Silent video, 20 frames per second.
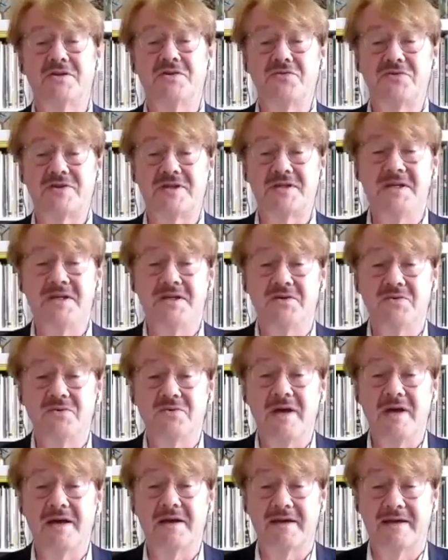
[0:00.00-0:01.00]
see
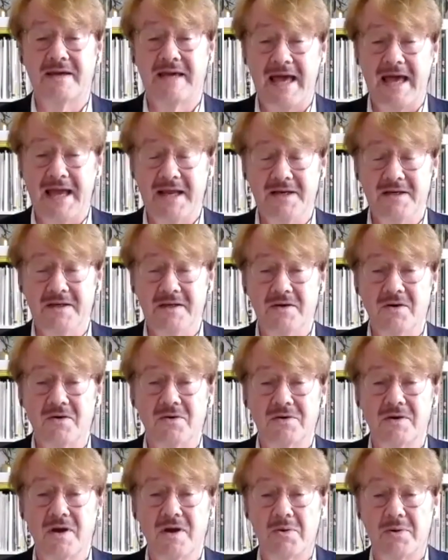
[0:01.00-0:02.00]
you again
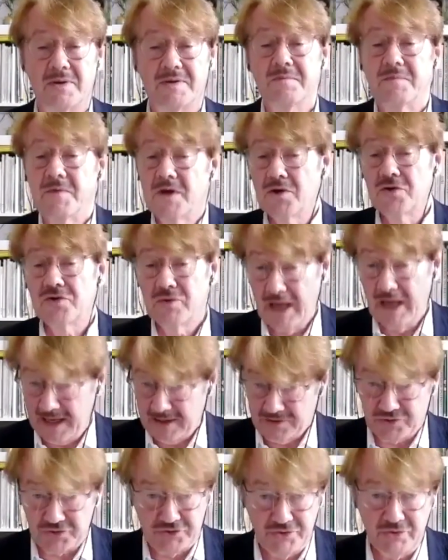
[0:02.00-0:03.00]
on our
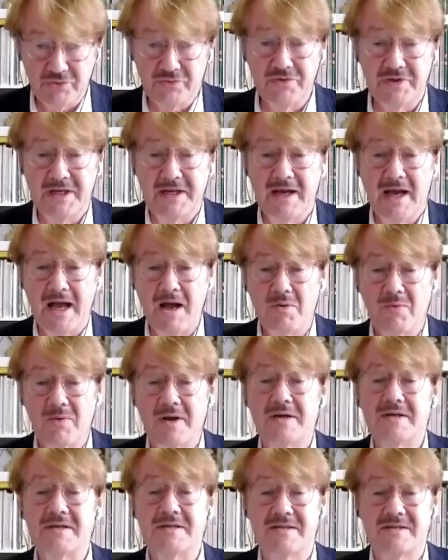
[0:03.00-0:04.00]
and during our
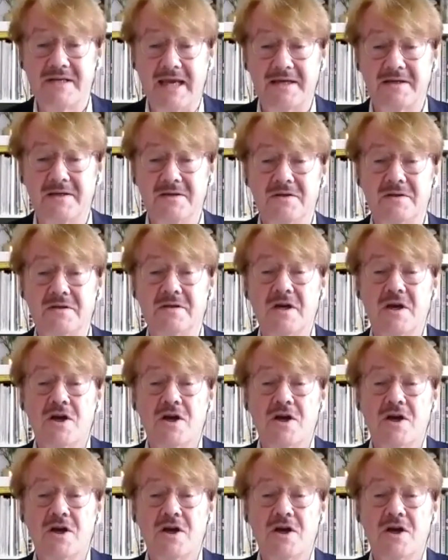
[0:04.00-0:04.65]
second